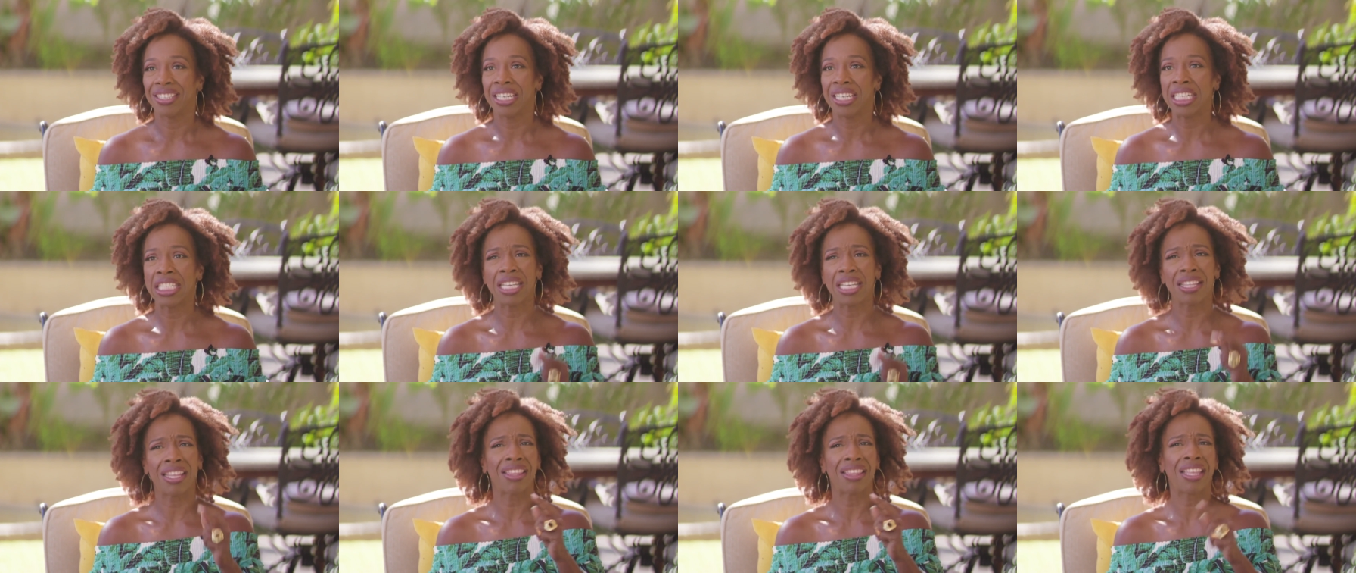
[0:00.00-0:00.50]

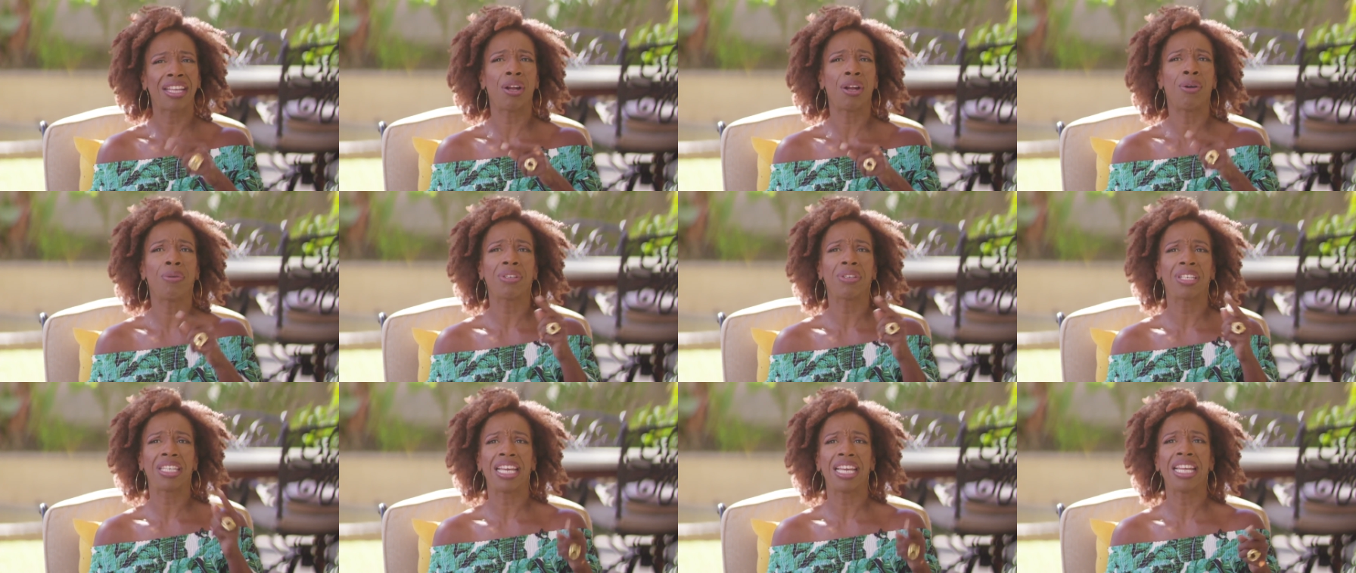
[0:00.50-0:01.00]
Is it that they
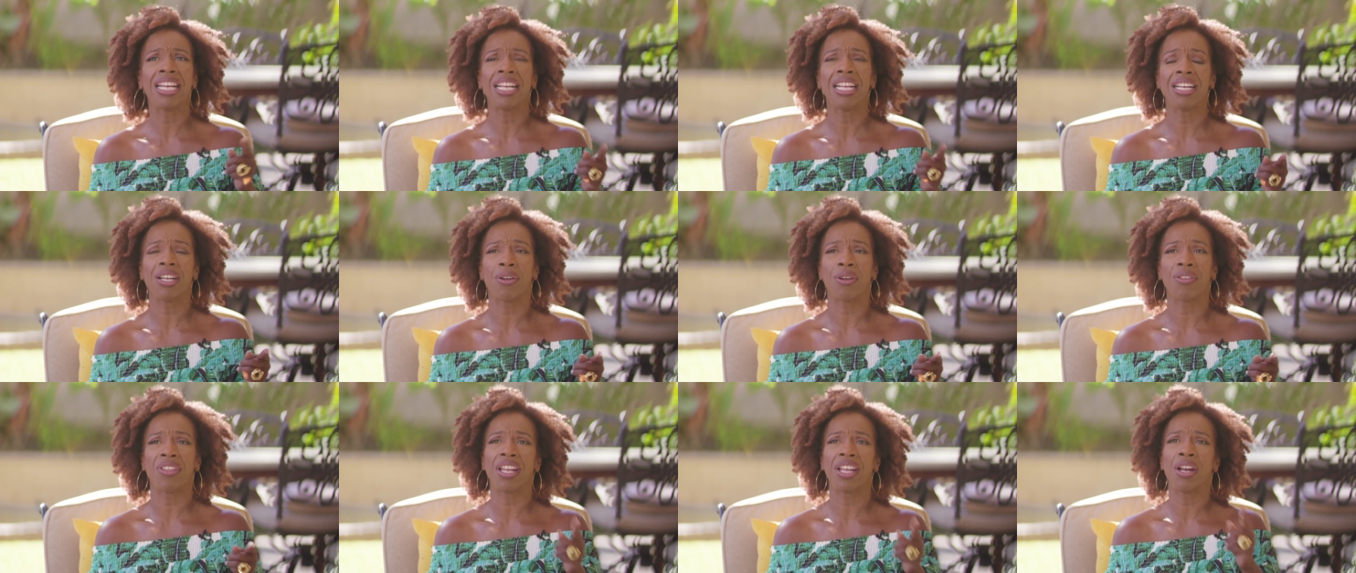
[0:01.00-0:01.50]
don't get
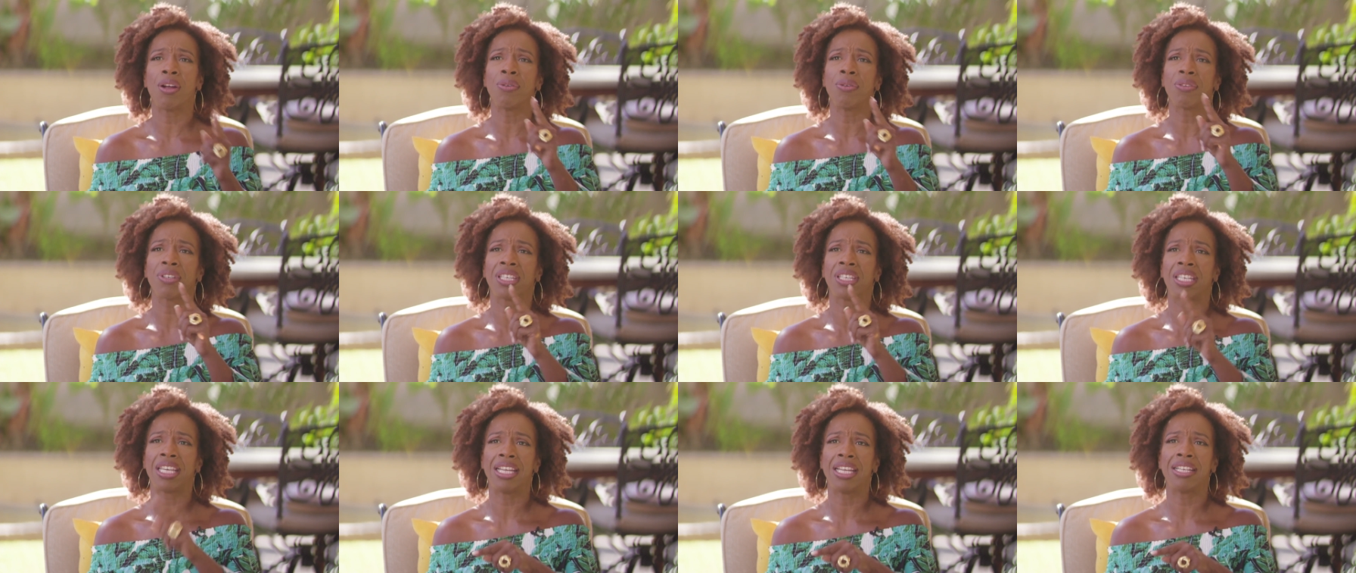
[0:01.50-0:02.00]
it, or they
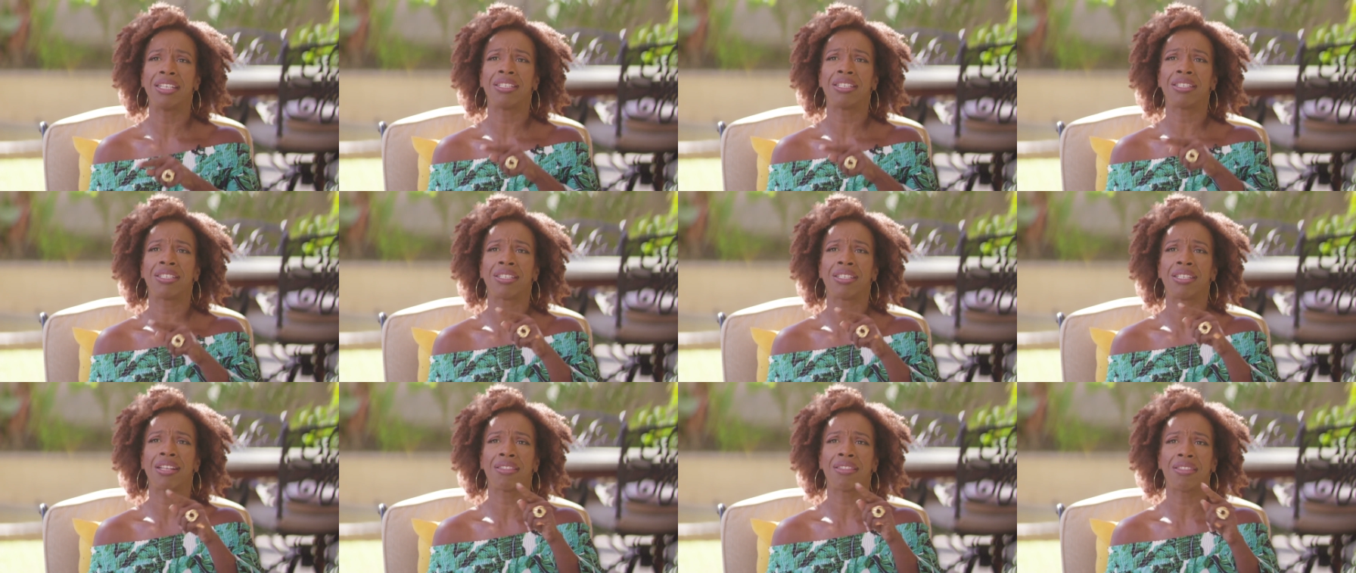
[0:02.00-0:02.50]
don't get
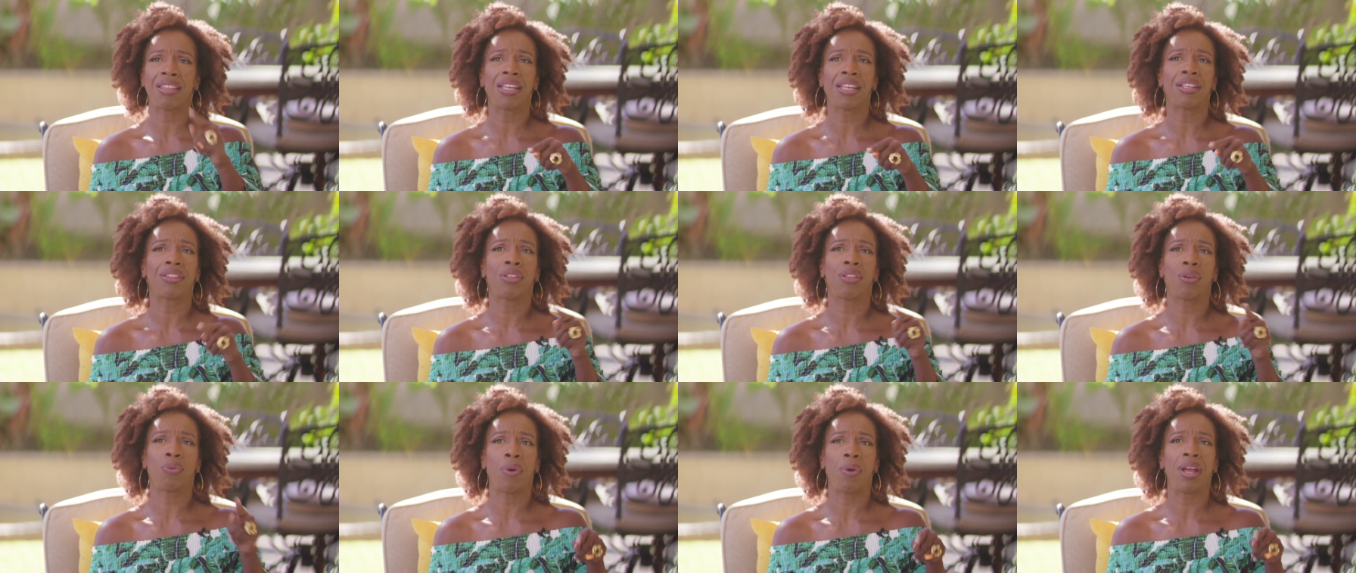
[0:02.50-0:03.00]
to
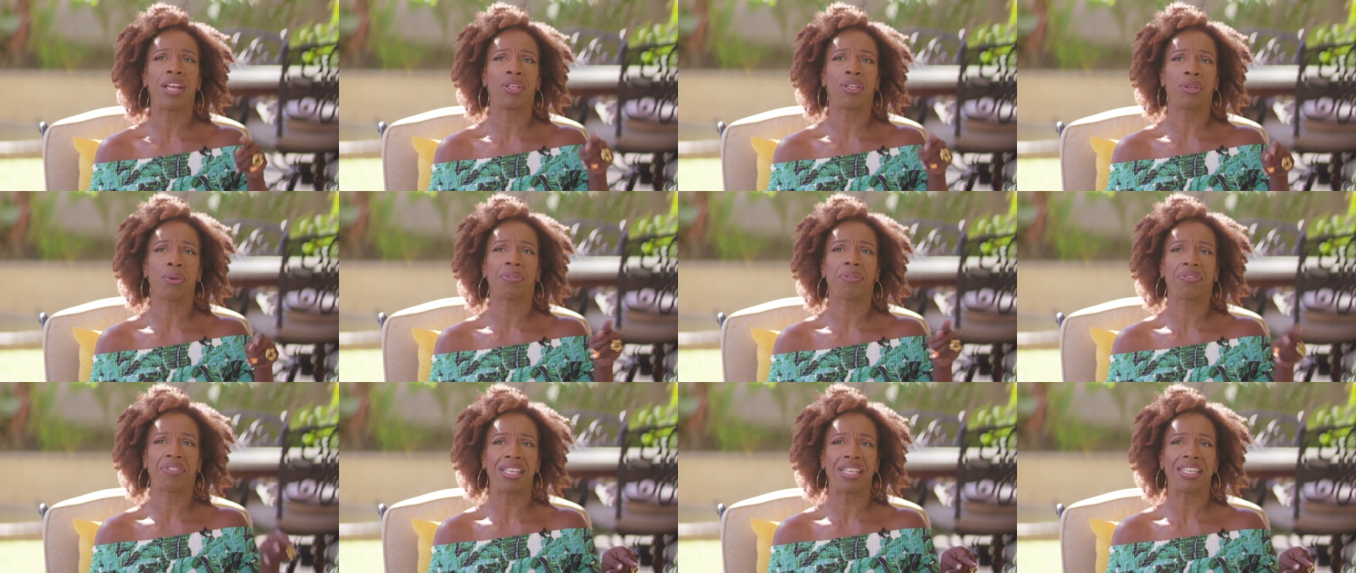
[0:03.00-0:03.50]
think the way
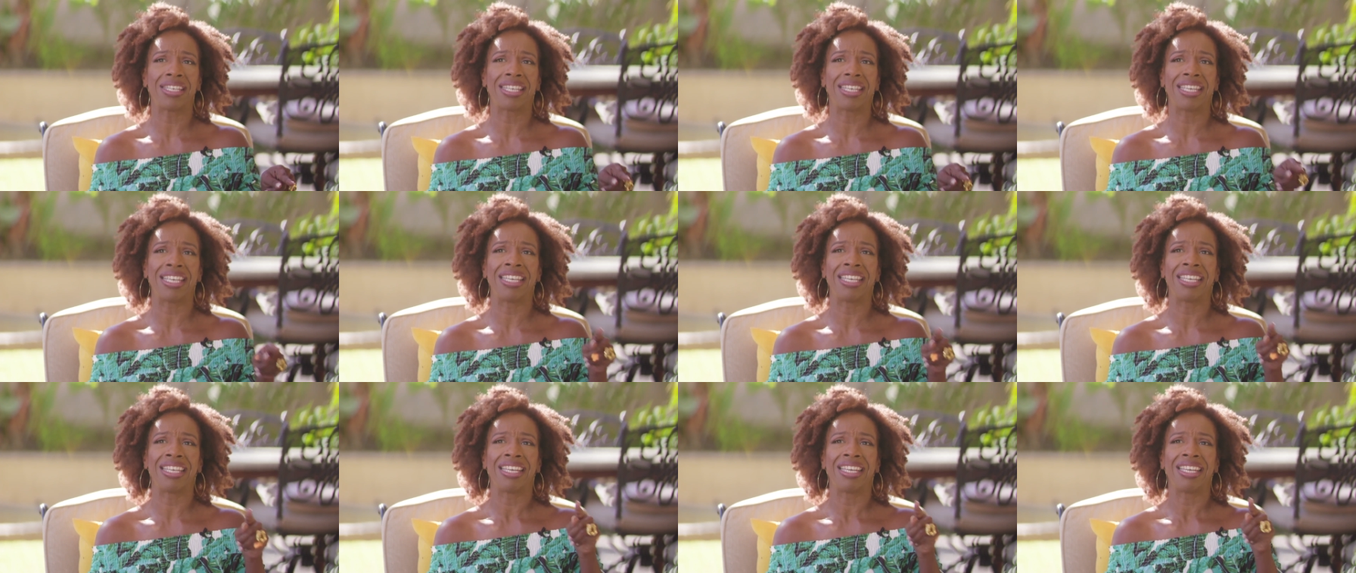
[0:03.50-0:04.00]
you're
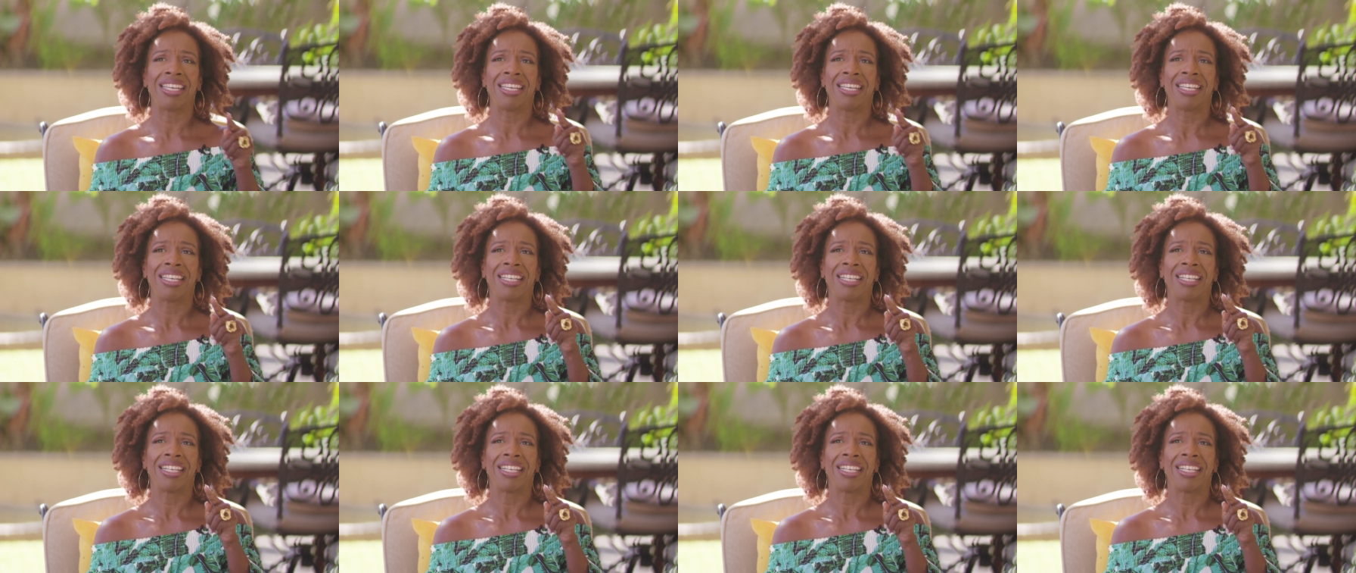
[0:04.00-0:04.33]
thinking,